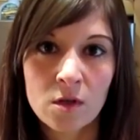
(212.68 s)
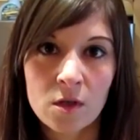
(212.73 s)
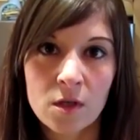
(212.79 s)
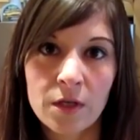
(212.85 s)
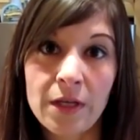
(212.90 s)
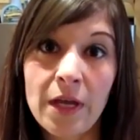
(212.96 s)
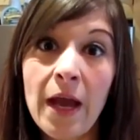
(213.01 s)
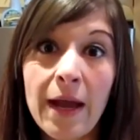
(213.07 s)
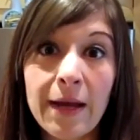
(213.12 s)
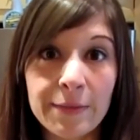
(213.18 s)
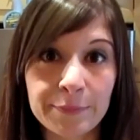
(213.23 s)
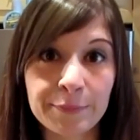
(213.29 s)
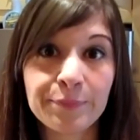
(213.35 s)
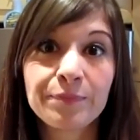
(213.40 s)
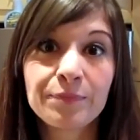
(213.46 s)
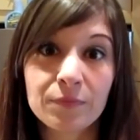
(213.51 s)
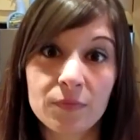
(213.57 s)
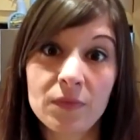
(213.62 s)
Fresh yeah.
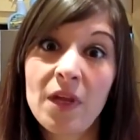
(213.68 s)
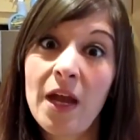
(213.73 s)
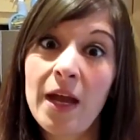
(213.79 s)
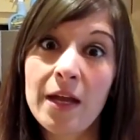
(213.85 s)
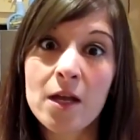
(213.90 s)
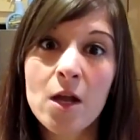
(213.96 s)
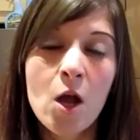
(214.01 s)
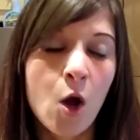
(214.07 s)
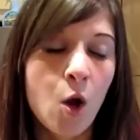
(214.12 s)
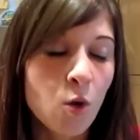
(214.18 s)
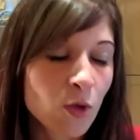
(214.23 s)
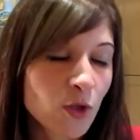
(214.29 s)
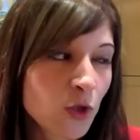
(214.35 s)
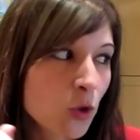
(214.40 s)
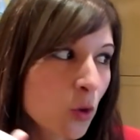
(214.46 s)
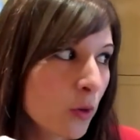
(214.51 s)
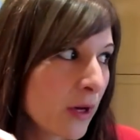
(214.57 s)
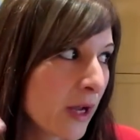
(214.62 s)
lettuce. Yeah. Oh,
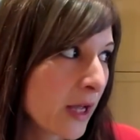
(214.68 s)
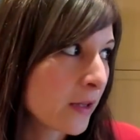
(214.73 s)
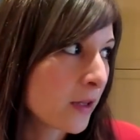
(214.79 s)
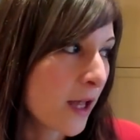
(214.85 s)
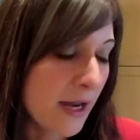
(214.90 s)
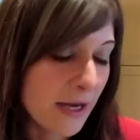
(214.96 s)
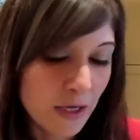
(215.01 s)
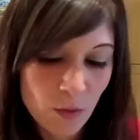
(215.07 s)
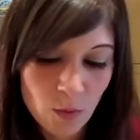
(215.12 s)
sorry, I lied.